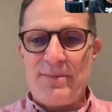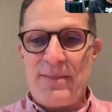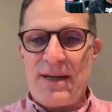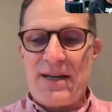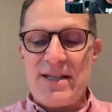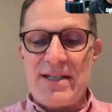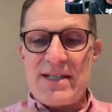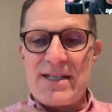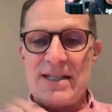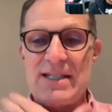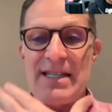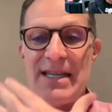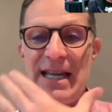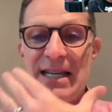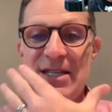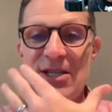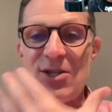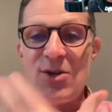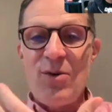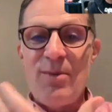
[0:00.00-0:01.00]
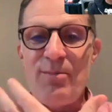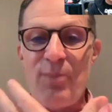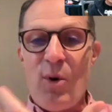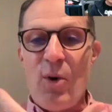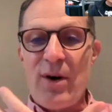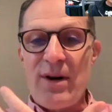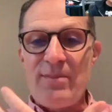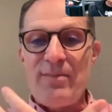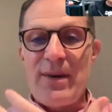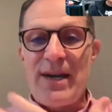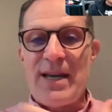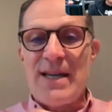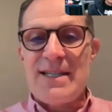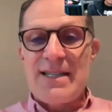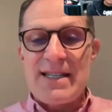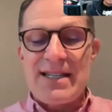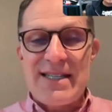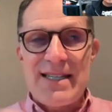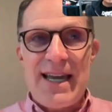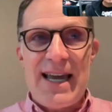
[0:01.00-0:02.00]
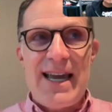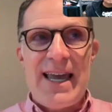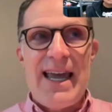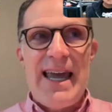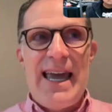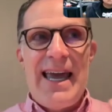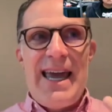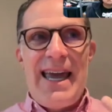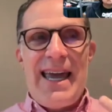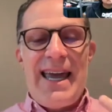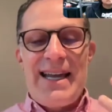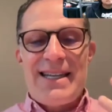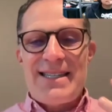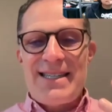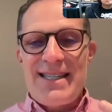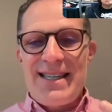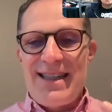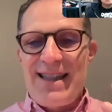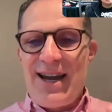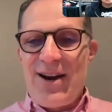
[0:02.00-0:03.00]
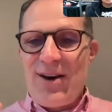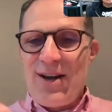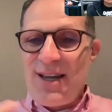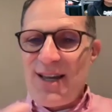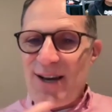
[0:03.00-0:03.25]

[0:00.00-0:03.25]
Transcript: because it's so important, because it's there.